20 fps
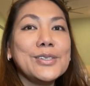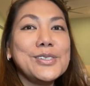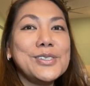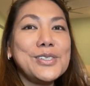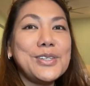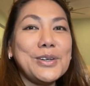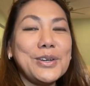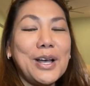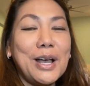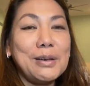
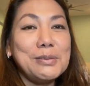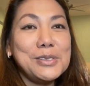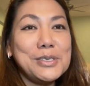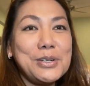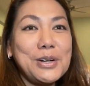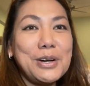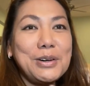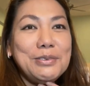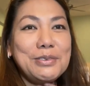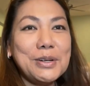So I'm
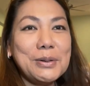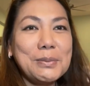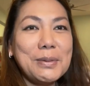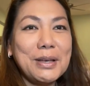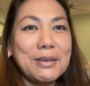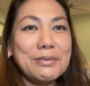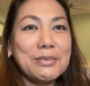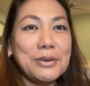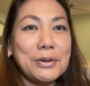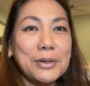sorry for
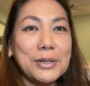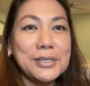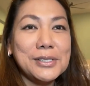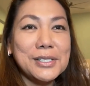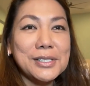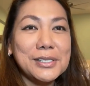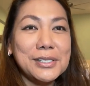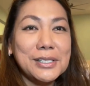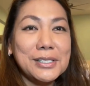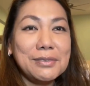my voice
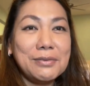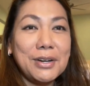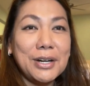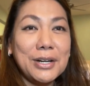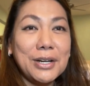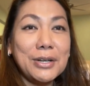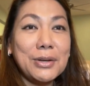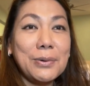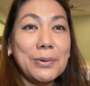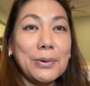because it's
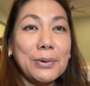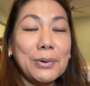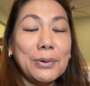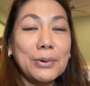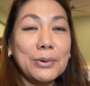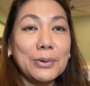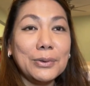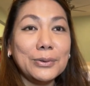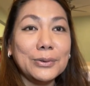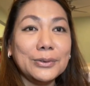very
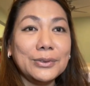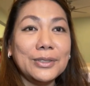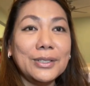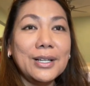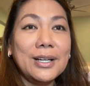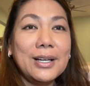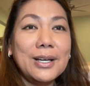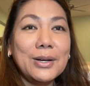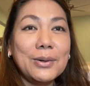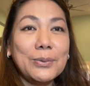cold.
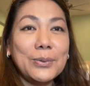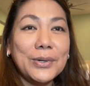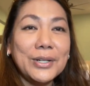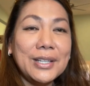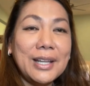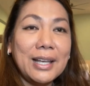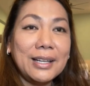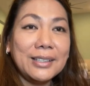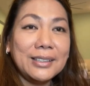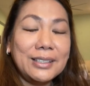We're
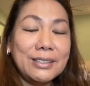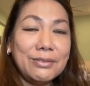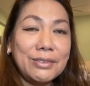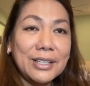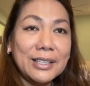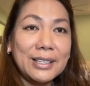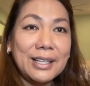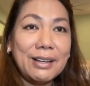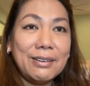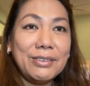negative
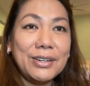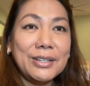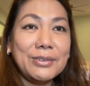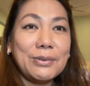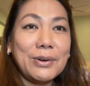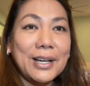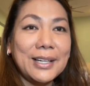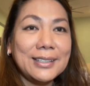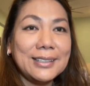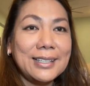11
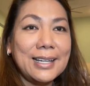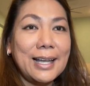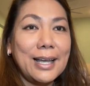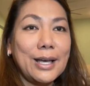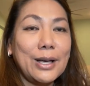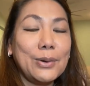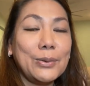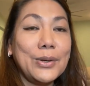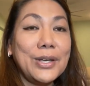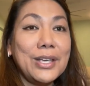right
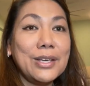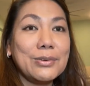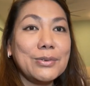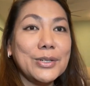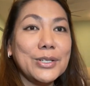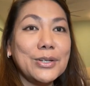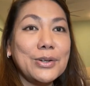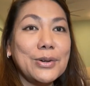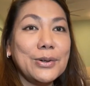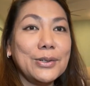now
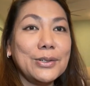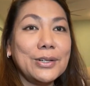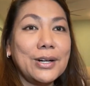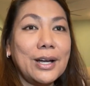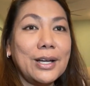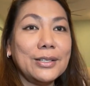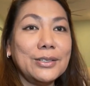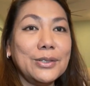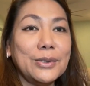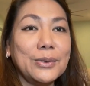here in
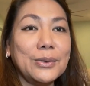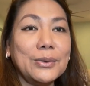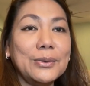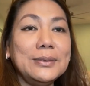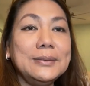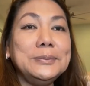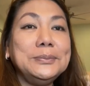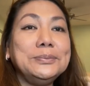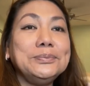Colorado.